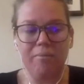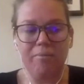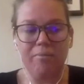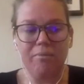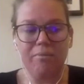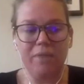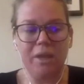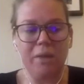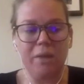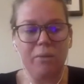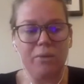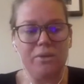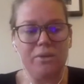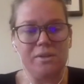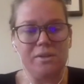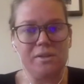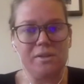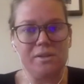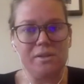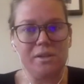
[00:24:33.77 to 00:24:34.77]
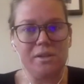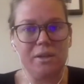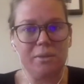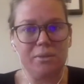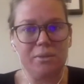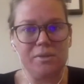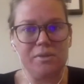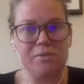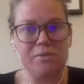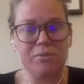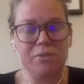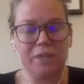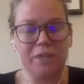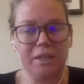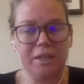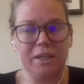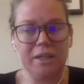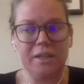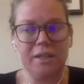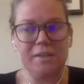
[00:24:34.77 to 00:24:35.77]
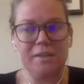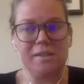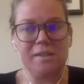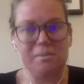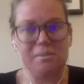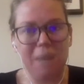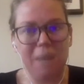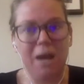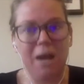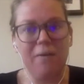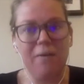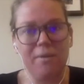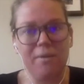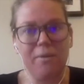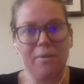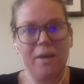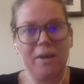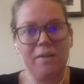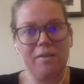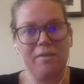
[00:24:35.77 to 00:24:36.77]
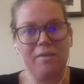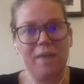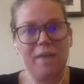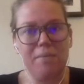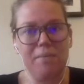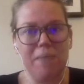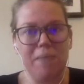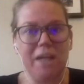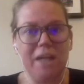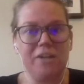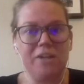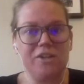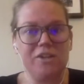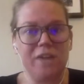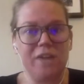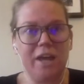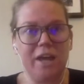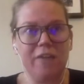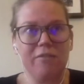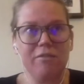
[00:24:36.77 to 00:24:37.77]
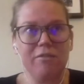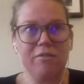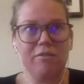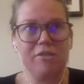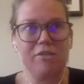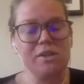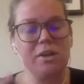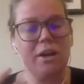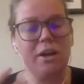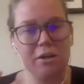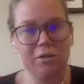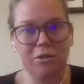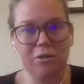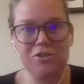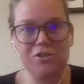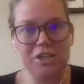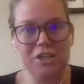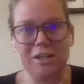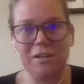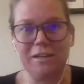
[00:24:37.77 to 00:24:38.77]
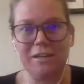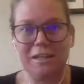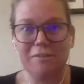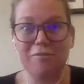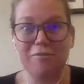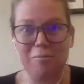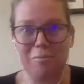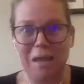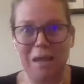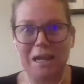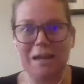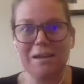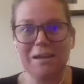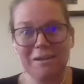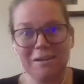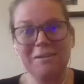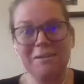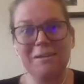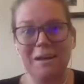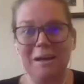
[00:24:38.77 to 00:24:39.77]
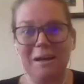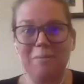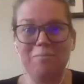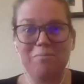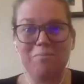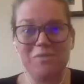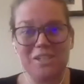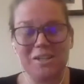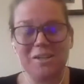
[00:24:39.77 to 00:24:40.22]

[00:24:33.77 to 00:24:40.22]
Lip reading: it was really smart the way that they managed that psychologically for me, to